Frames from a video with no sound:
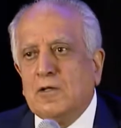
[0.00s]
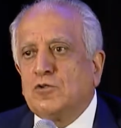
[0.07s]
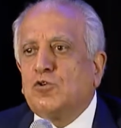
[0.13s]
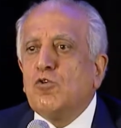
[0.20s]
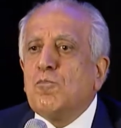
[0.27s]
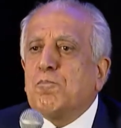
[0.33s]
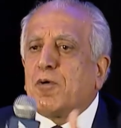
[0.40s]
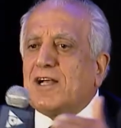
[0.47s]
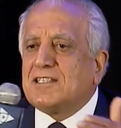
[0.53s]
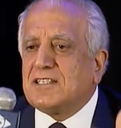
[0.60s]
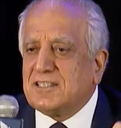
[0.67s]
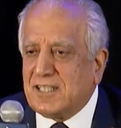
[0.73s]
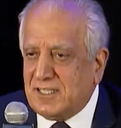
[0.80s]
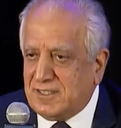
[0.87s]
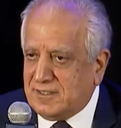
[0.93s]
2
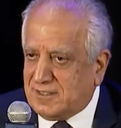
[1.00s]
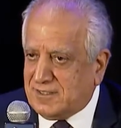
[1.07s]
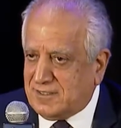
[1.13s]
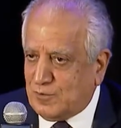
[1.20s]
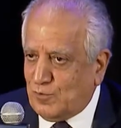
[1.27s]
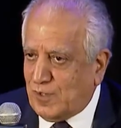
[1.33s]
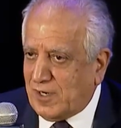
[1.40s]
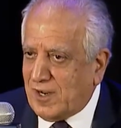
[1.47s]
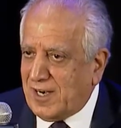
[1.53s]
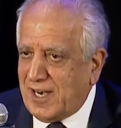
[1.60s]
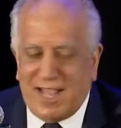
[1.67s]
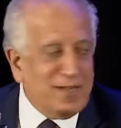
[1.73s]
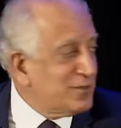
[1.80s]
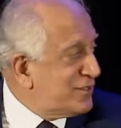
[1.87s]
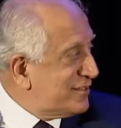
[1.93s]
presidents were
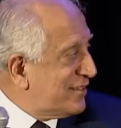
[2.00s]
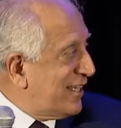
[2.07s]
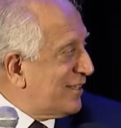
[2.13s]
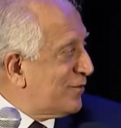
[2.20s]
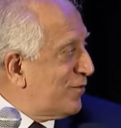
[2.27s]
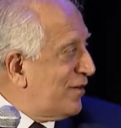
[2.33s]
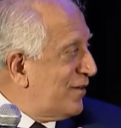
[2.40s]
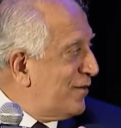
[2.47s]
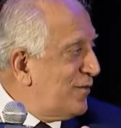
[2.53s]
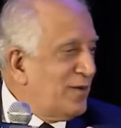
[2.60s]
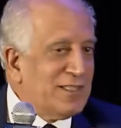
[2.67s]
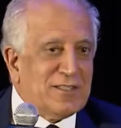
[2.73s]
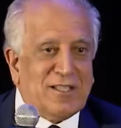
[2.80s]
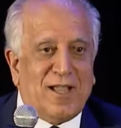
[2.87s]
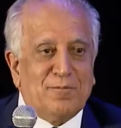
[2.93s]
announced at
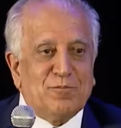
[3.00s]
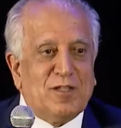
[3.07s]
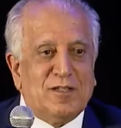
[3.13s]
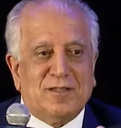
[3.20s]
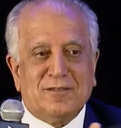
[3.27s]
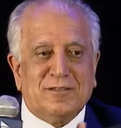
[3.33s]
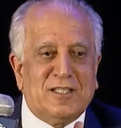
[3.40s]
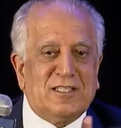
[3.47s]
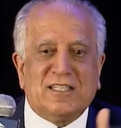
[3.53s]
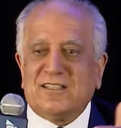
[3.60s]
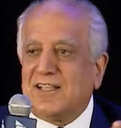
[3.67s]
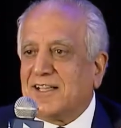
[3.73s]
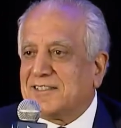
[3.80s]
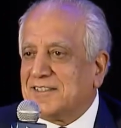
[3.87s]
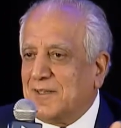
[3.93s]
what time they didn't
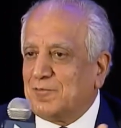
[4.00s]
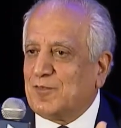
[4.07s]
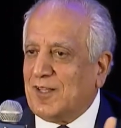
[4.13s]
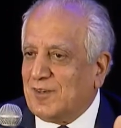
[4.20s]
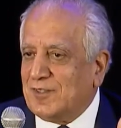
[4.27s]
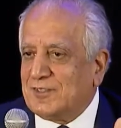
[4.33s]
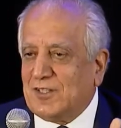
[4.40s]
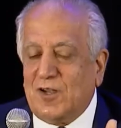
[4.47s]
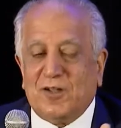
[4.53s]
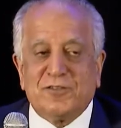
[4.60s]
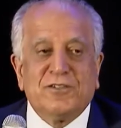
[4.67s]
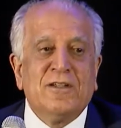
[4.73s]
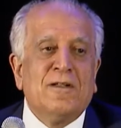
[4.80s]
accept the results.